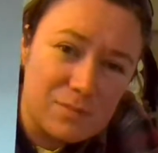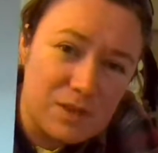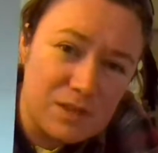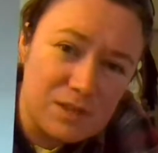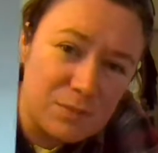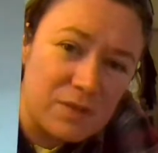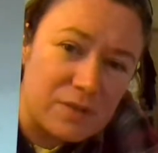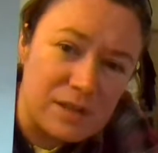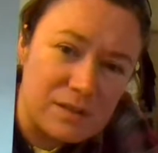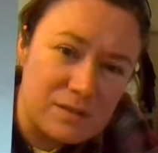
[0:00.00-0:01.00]
And he's
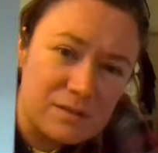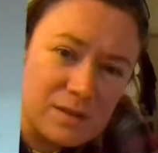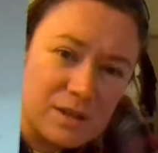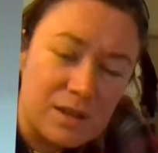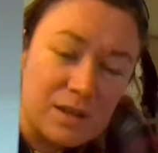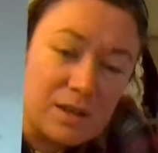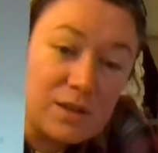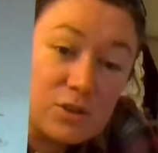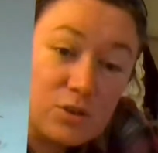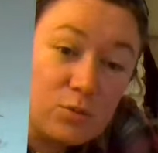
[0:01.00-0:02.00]
above it.
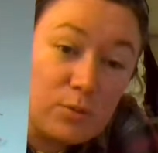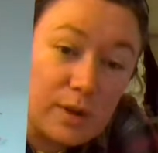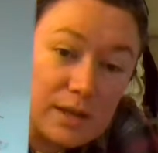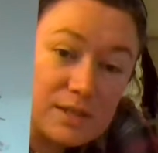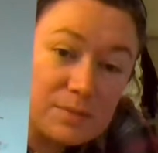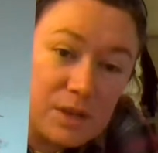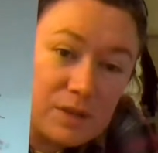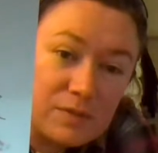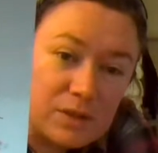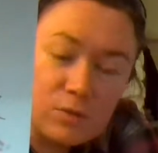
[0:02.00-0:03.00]
You rise
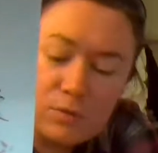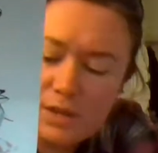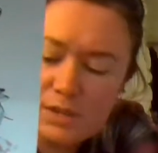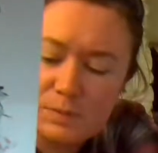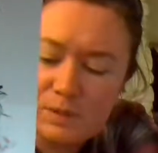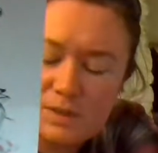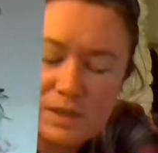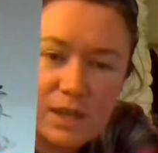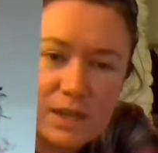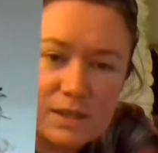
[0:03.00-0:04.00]
above it. You rise above the
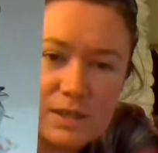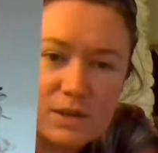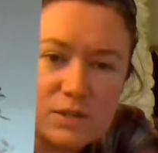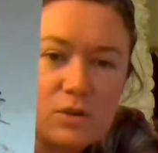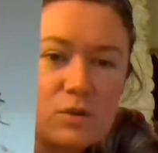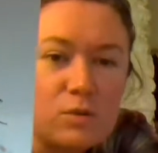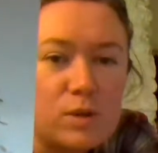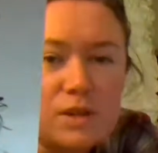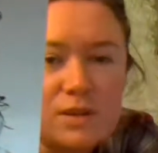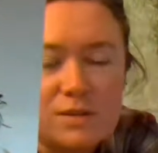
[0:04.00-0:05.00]
naysayers. Oh,
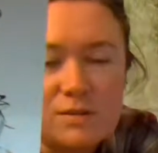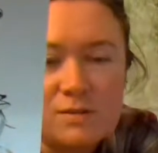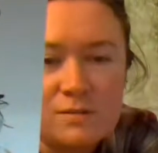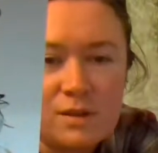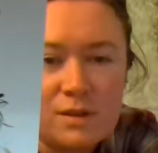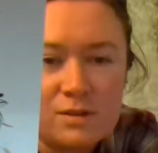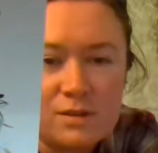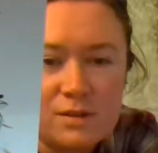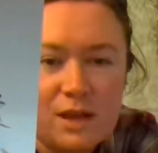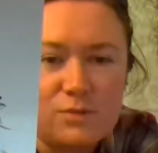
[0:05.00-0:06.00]
well,
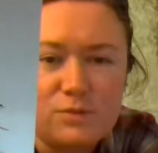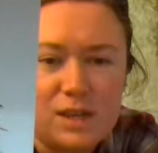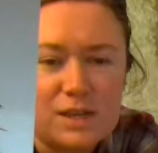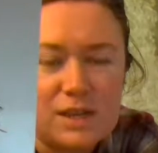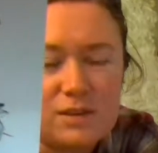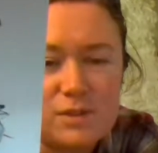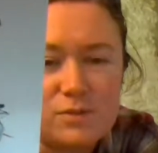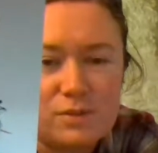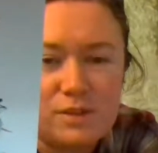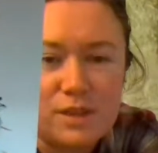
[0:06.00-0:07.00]
I don't like how
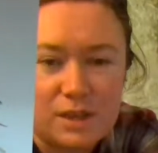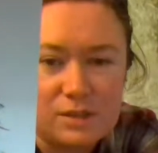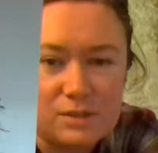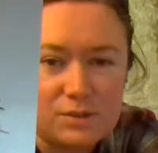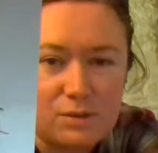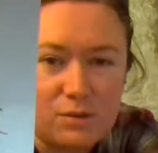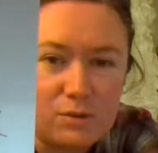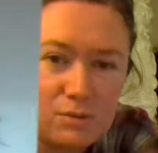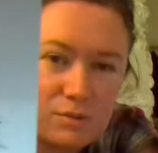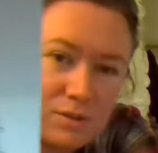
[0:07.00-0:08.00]
you think,
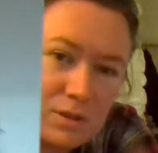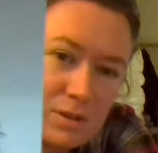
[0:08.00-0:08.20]
so...